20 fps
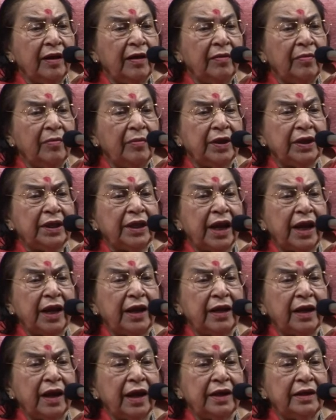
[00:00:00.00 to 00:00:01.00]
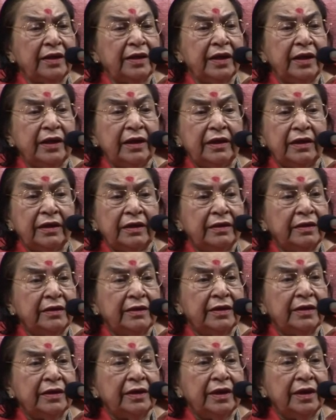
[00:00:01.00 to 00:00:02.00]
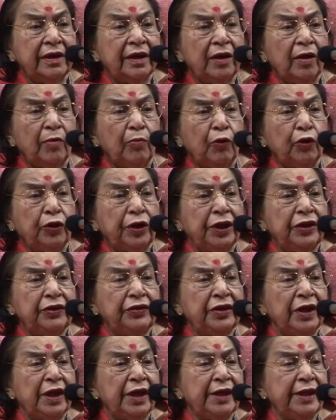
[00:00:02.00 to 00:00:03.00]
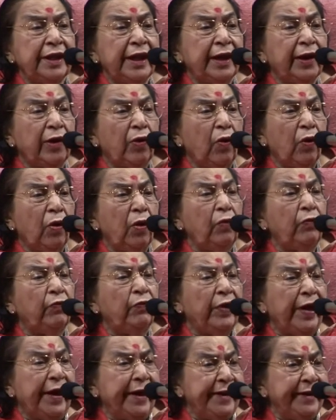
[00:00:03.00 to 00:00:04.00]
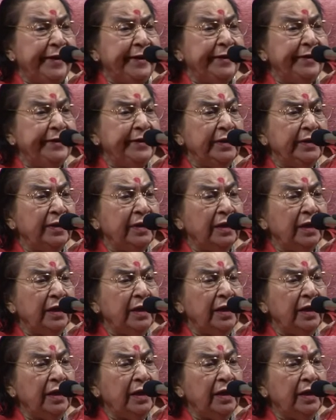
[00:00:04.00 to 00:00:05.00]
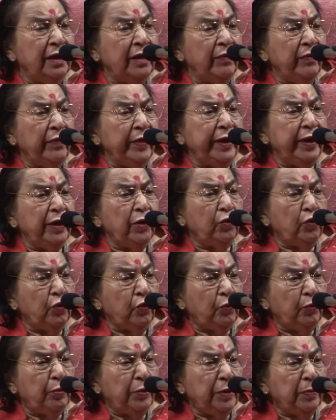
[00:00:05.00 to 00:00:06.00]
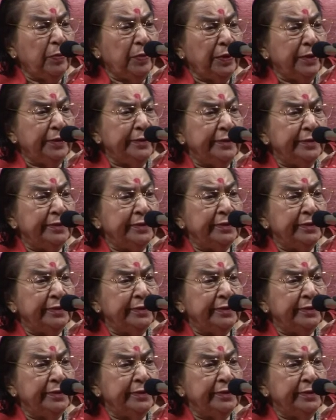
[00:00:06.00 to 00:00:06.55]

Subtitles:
But I think potentially they are all fine, very good people.